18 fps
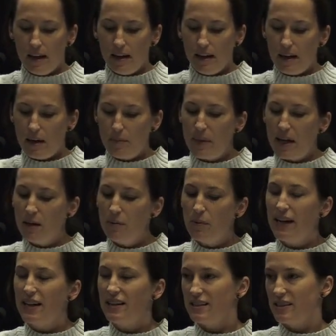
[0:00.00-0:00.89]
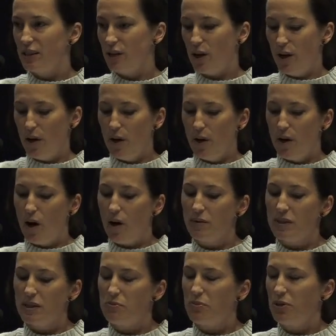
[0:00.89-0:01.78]
Now, many weeks ago, I
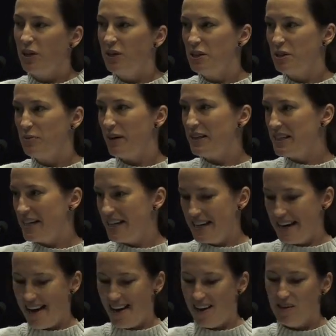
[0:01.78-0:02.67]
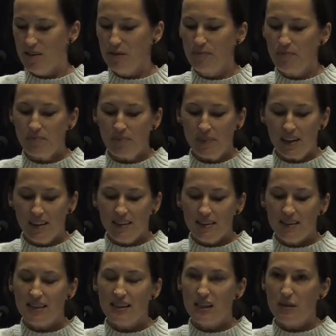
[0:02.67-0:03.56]
was approached by Danielle
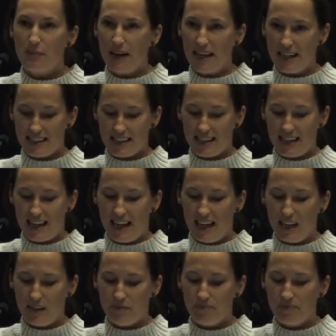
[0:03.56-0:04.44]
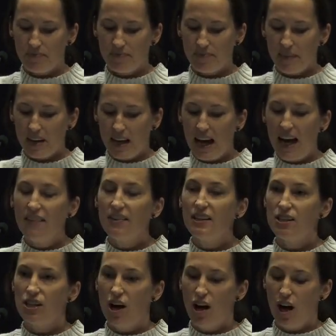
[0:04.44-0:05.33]
to speak today. At the
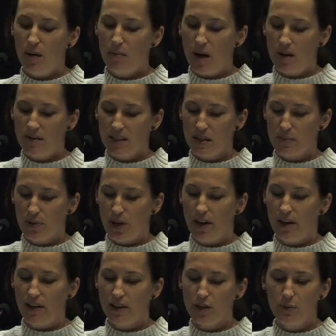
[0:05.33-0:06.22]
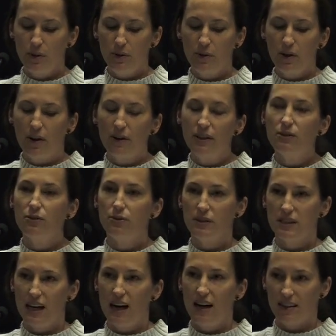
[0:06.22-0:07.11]
time I was approached, we were going through a
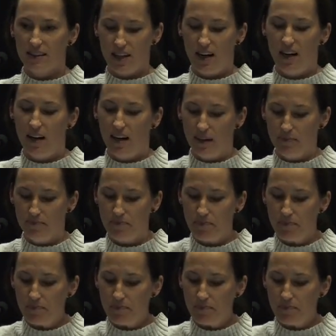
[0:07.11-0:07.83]
dark time.